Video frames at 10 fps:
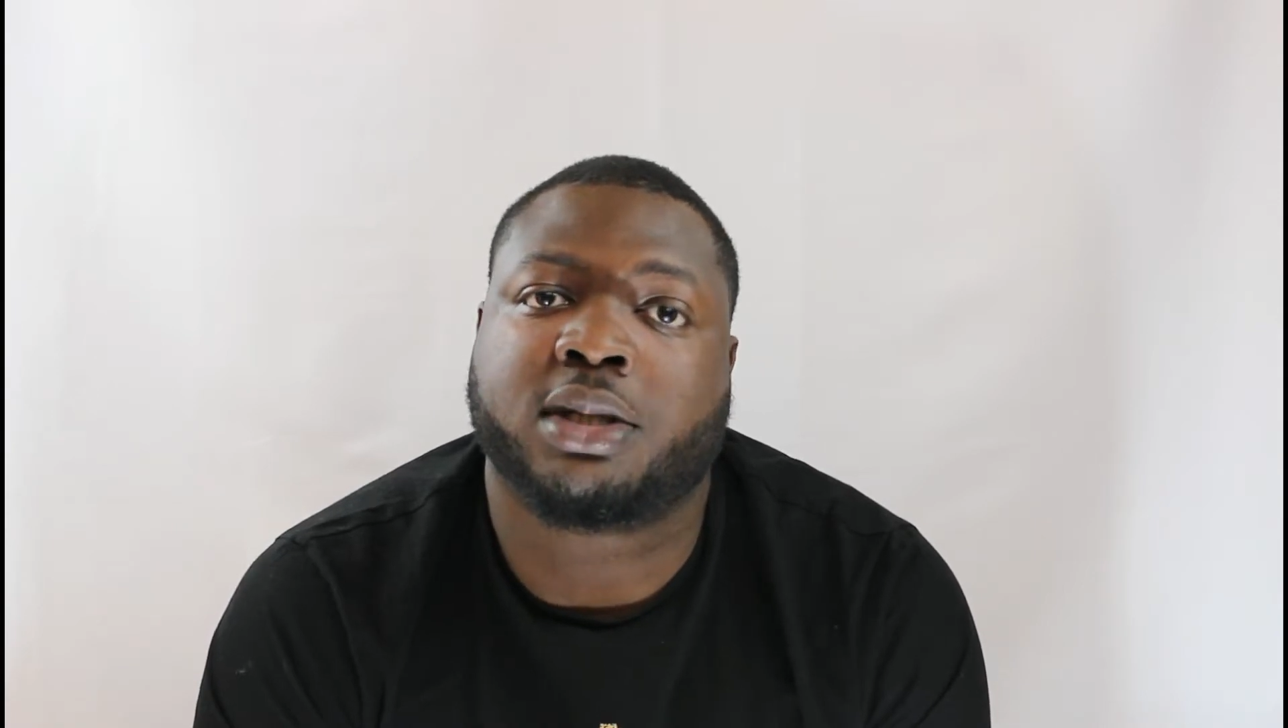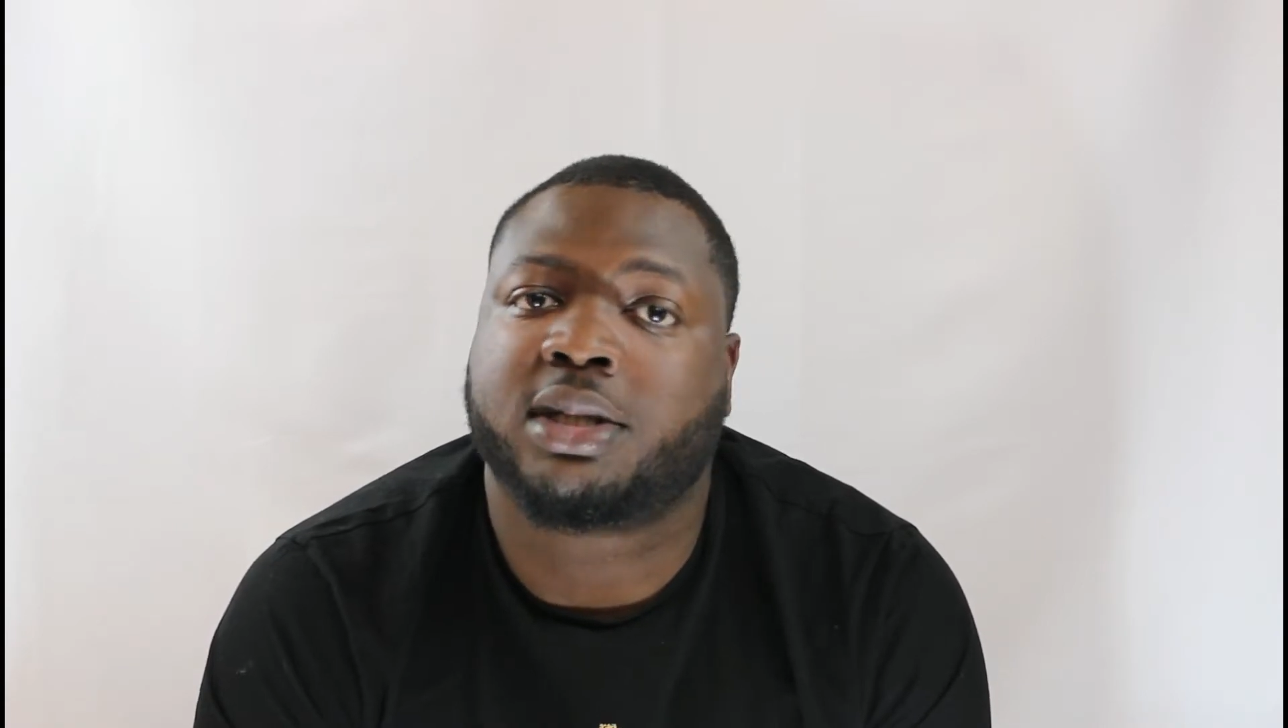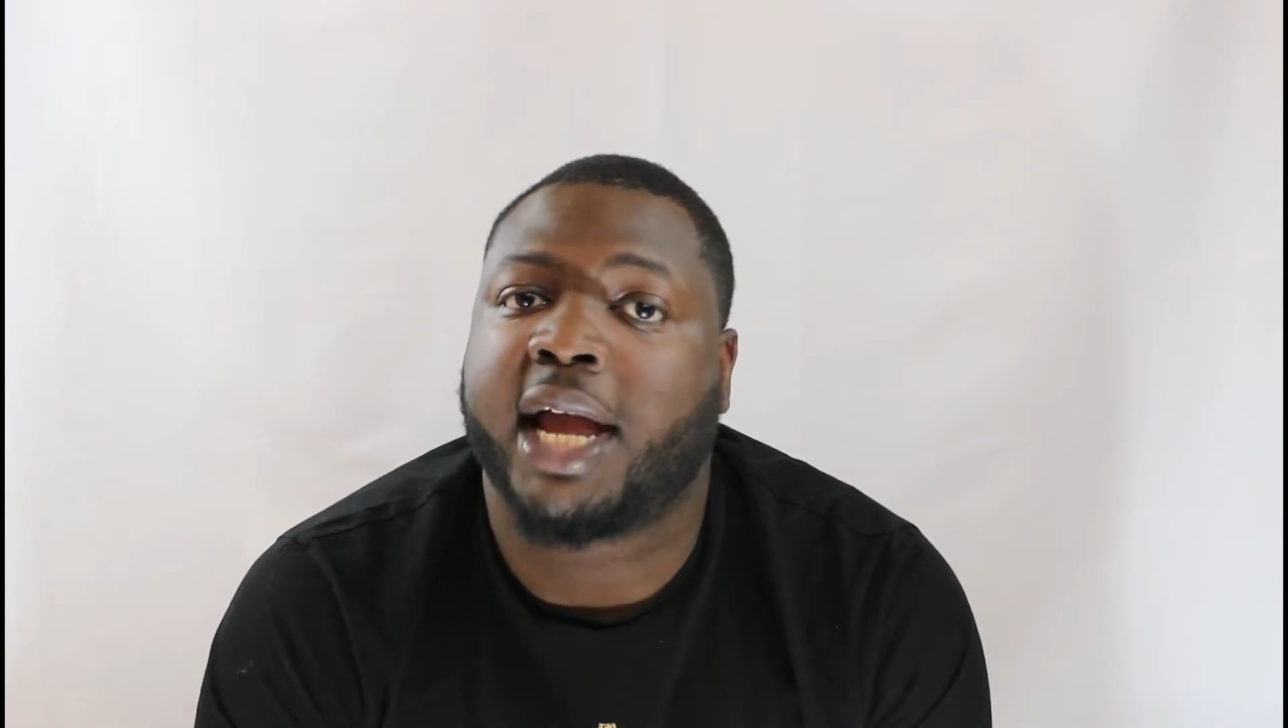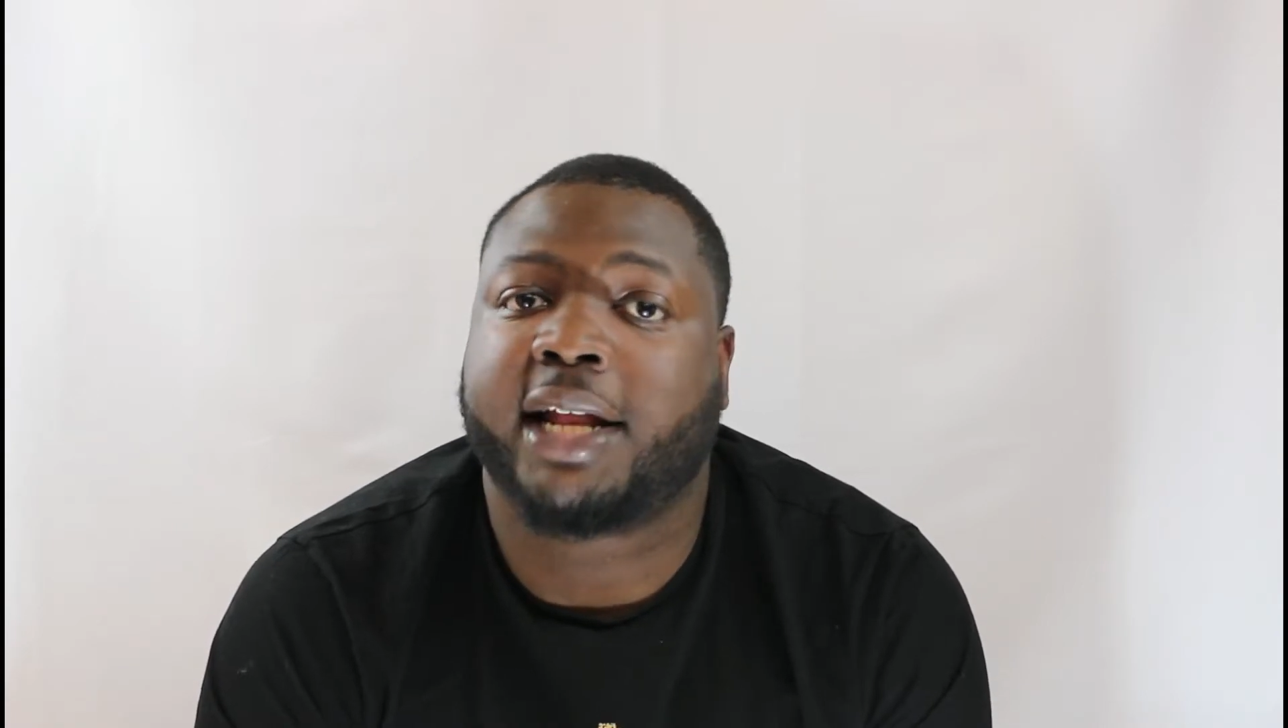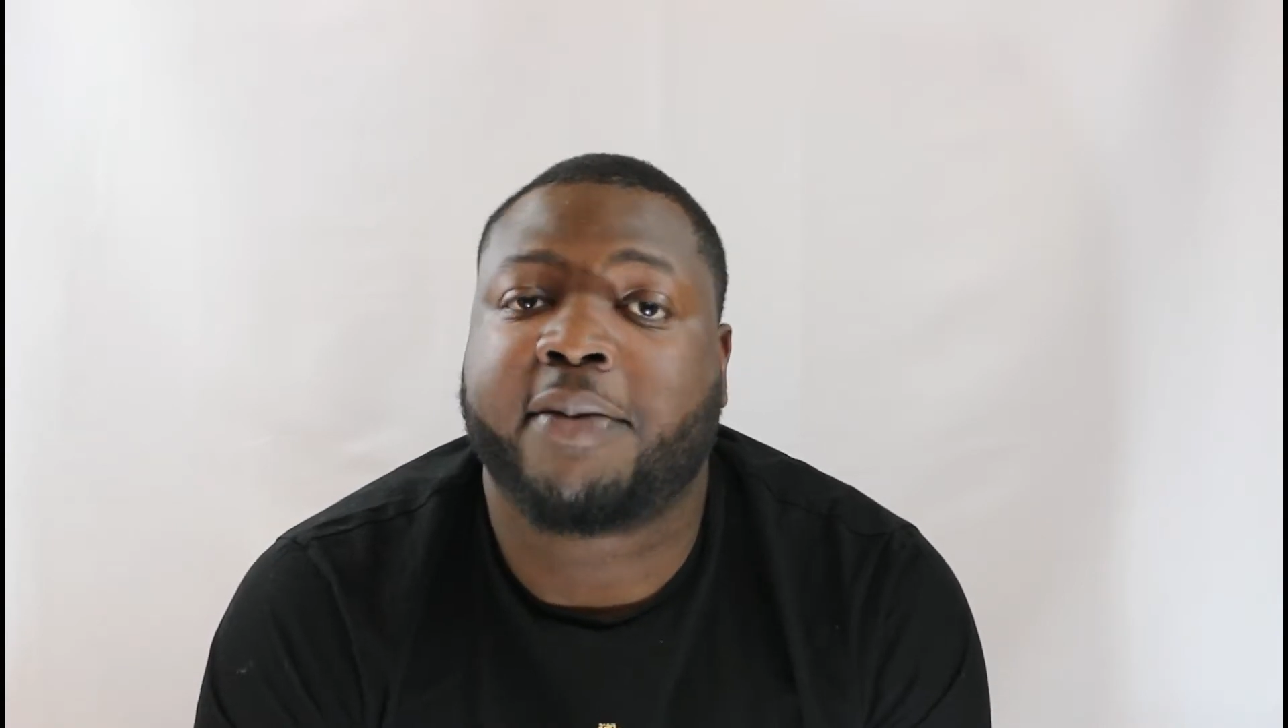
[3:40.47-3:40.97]

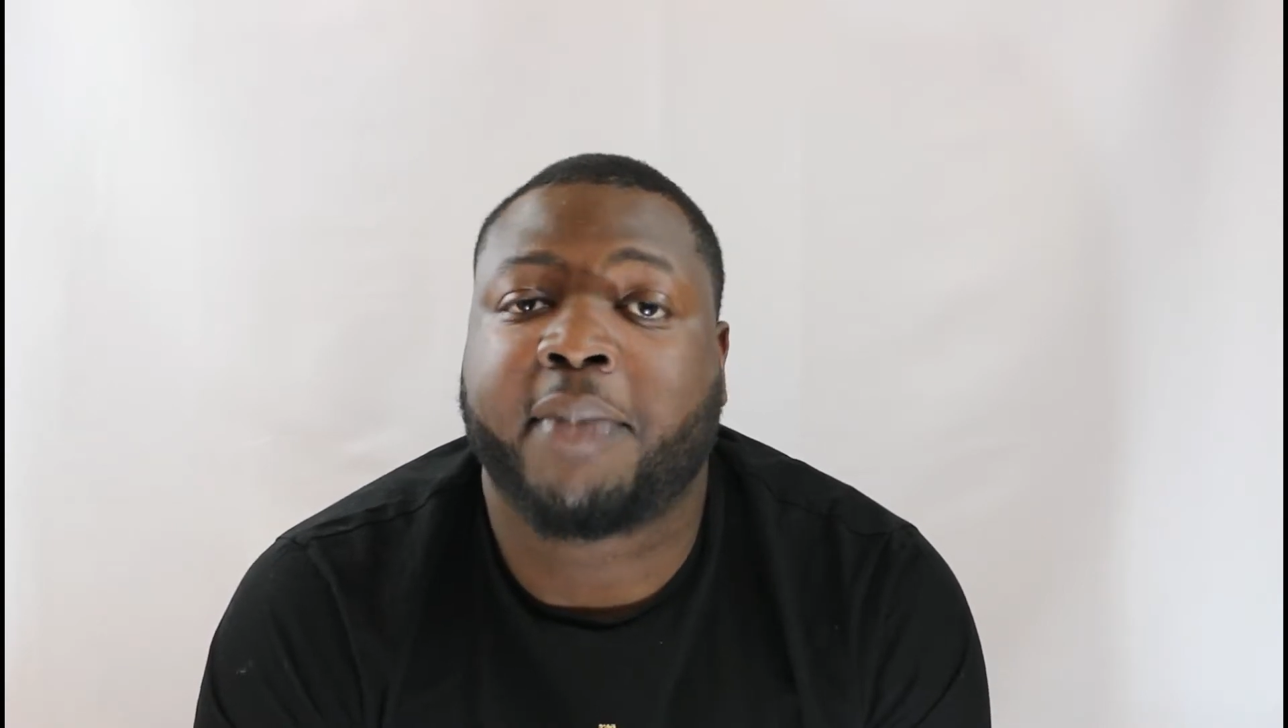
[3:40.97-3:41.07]
standing